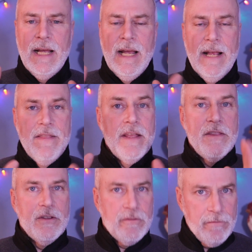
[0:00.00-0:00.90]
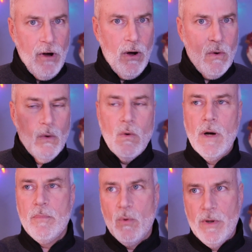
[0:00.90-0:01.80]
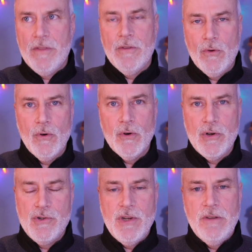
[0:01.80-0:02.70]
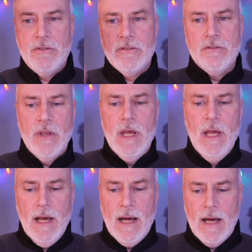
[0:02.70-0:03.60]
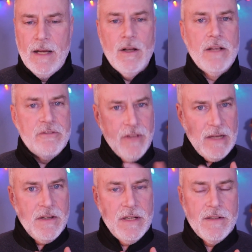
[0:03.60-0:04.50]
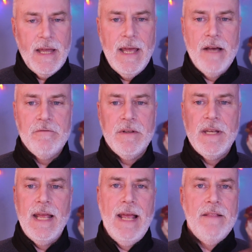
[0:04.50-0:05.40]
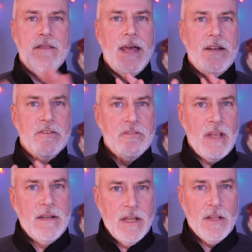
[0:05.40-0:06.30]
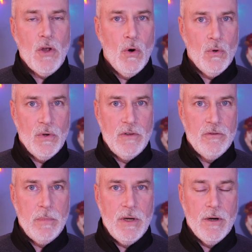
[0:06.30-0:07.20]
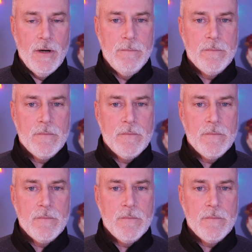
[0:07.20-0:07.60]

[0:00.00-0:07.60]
and then this follow-up with the Lord Jesus ascending to heaven and then sending the Holy Spirit.